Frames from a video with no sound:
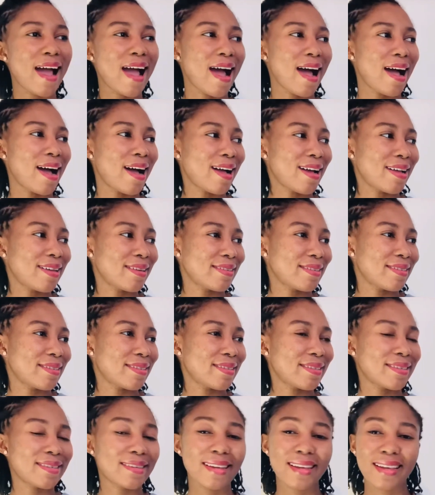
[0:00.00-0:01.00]

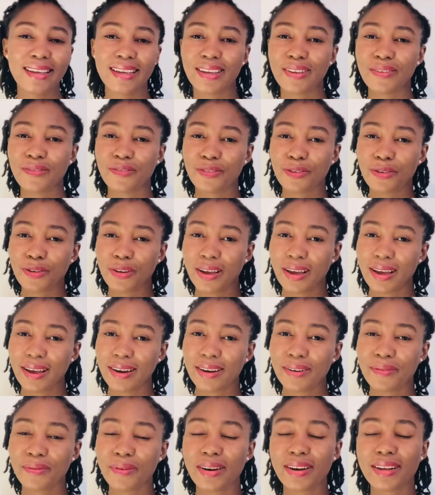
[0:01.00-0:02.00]
and if you're
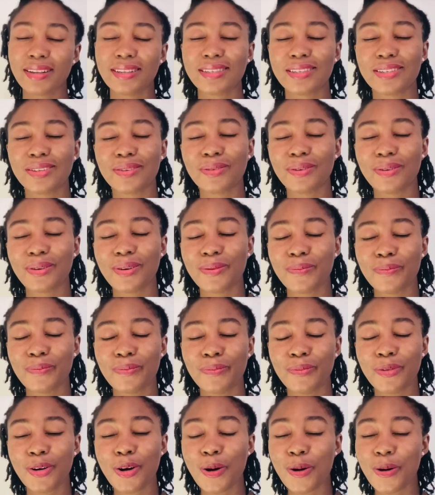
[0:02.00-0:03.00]
getting ready to
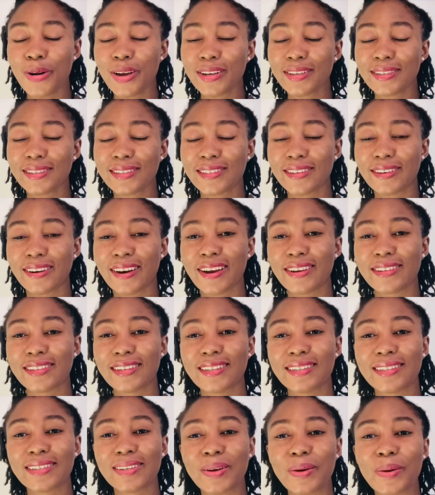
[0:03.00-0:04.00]
go into nursing
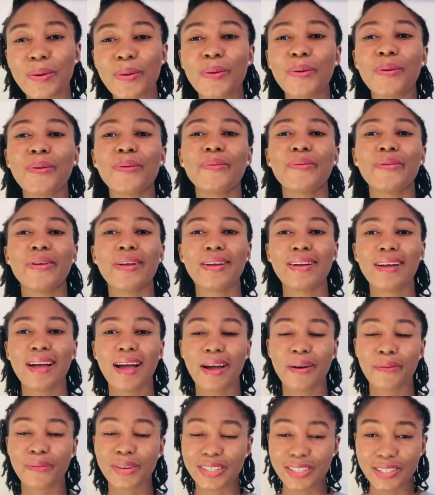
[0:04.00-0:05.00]
school, I
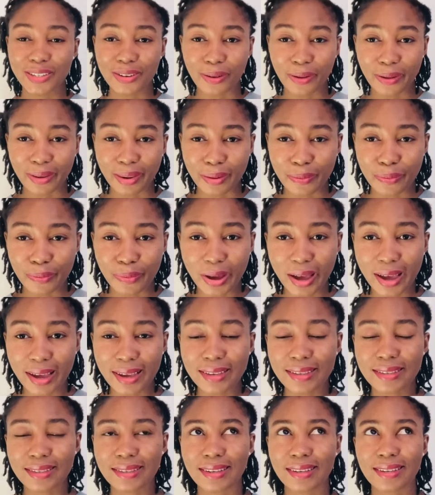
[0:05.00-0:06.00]
wish you all the
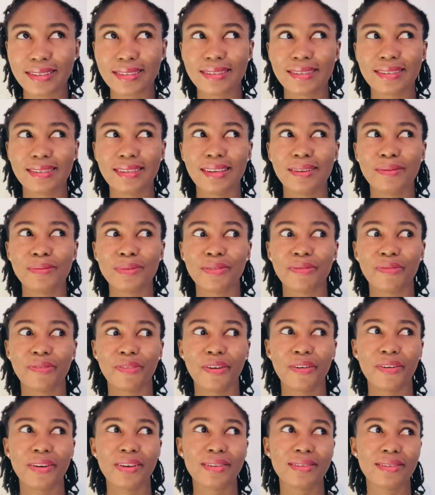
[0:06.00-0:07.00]
best. It seems
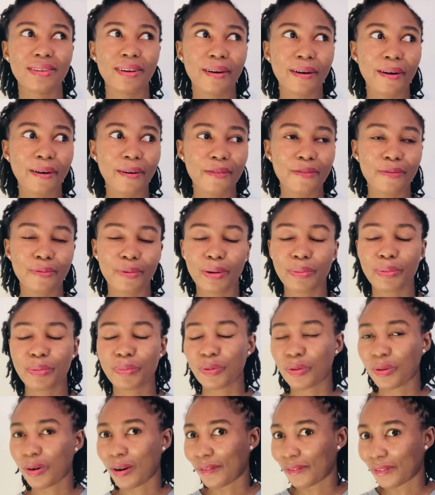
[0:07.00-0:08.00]
very tough, but
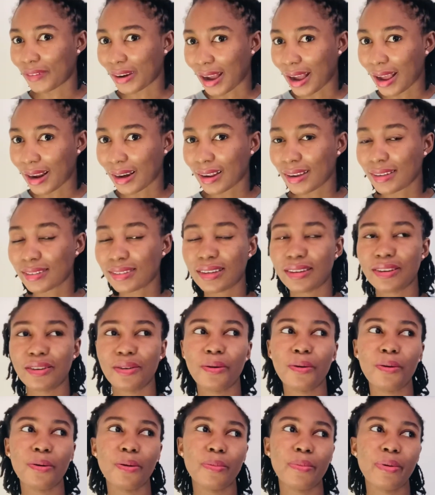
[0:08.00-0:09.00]
people have done it, and you're
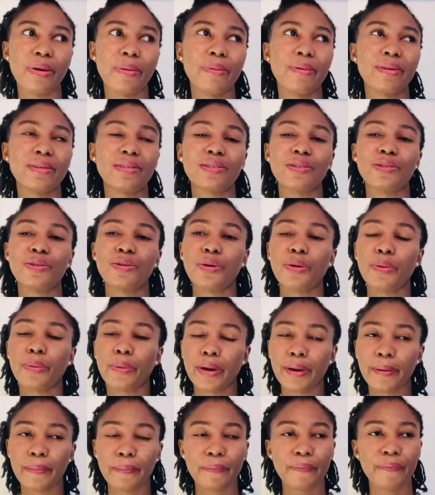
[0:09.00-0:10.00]
going to be able to do
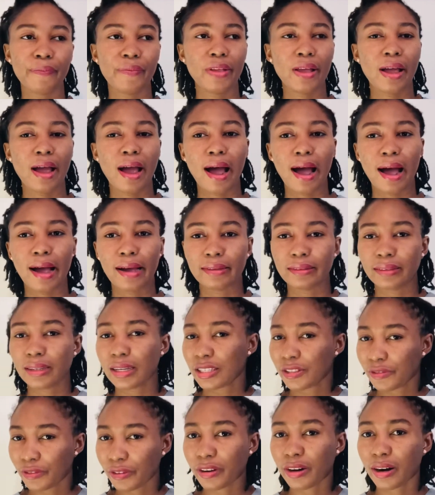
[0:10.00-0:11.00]
it. And
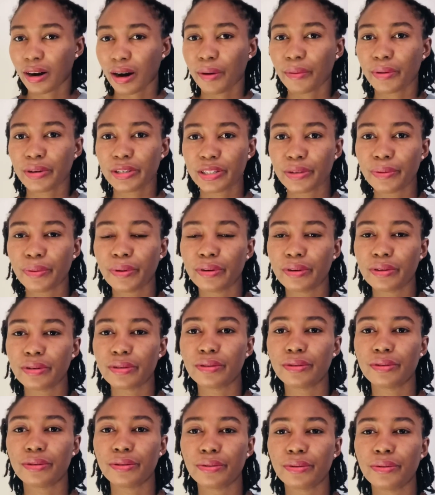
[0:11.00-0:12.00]
just figure out what you wanted to
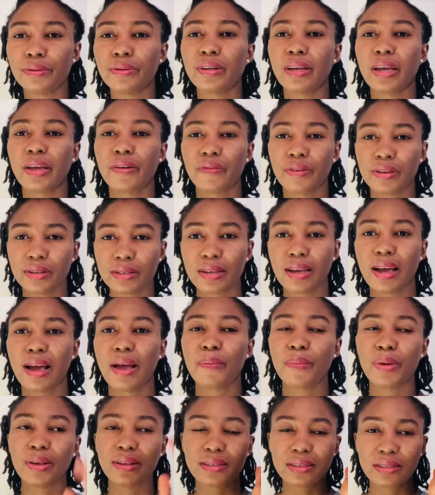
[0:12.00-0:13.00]
do, give it time,
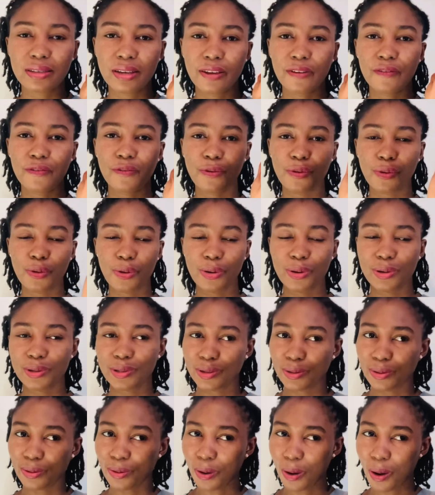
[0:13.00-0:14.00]
and stay focused.
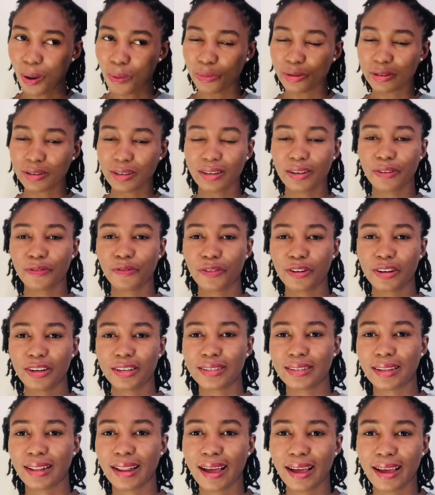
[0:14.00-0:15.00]
You're almost at the
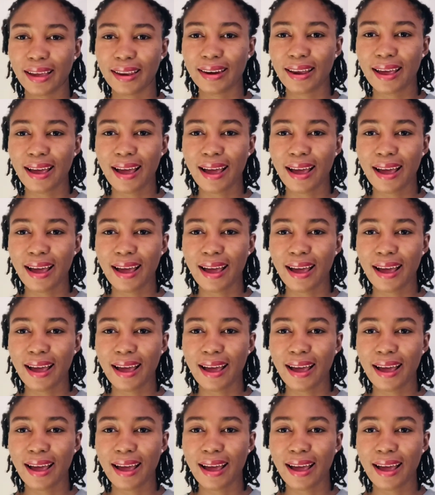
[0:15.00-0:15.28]
finish line.